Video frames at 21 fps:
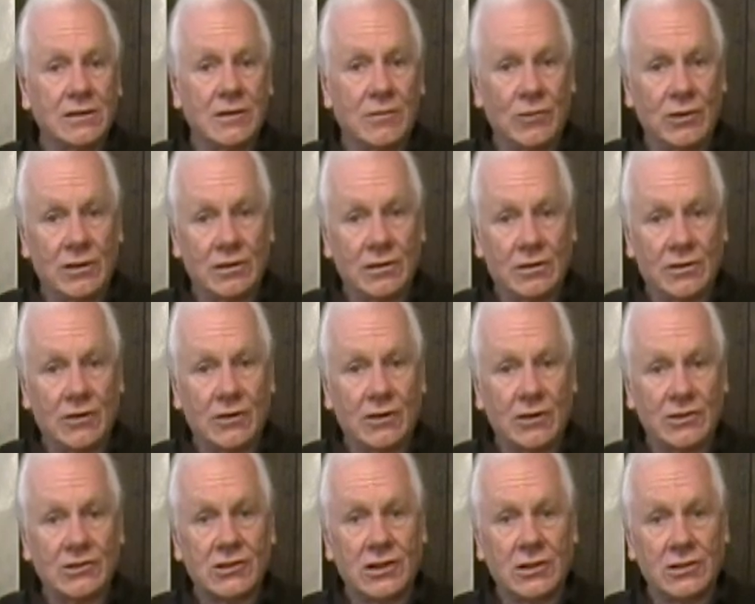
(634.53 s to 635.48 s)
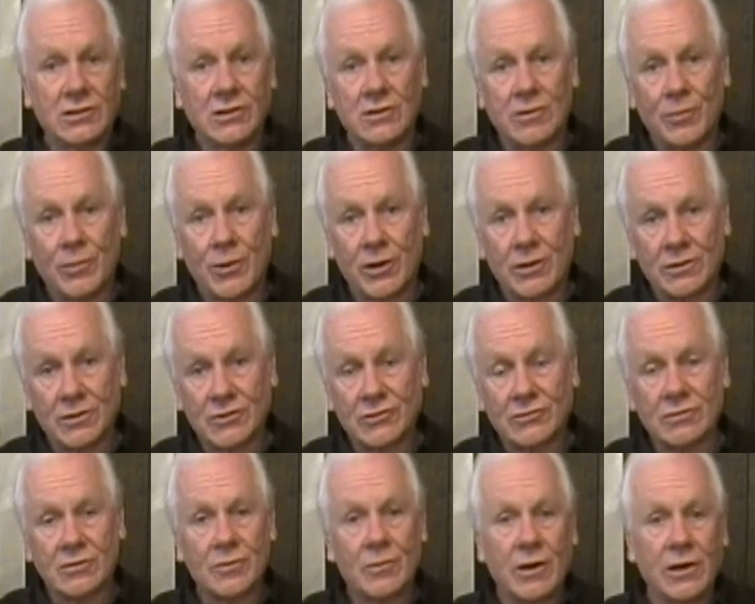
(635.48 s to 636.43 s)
I mean, they're listening to the parrots with